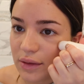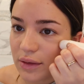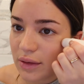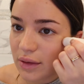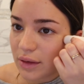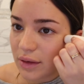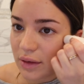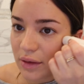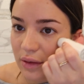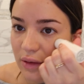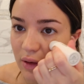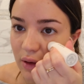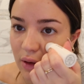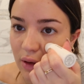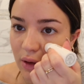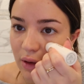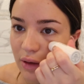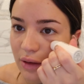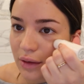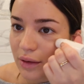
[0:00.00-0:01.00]
like
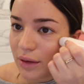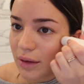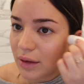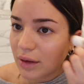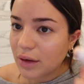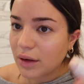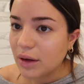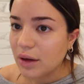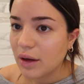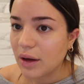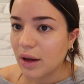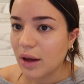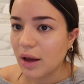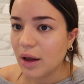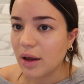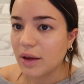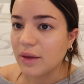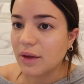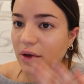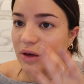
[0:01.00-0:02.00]
that,
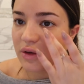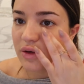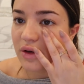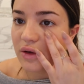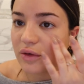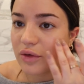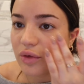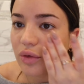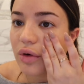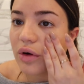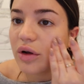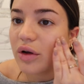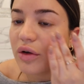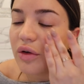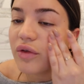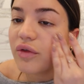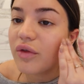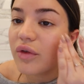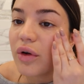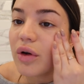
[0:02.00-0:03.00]
and then just sort
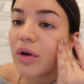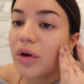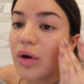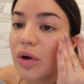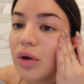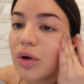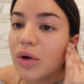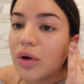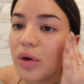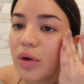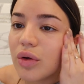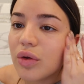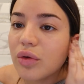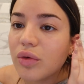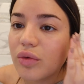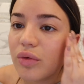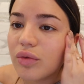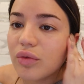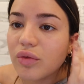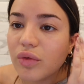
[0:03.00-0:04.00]
of
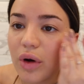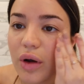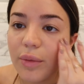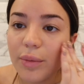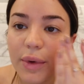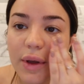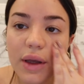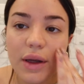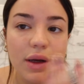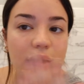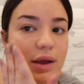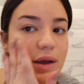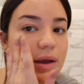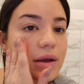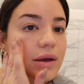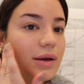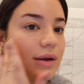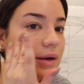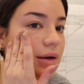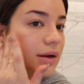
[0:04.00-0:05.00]
rub it
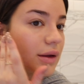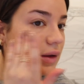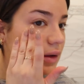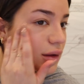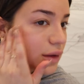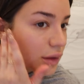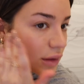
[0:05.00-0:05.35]
in.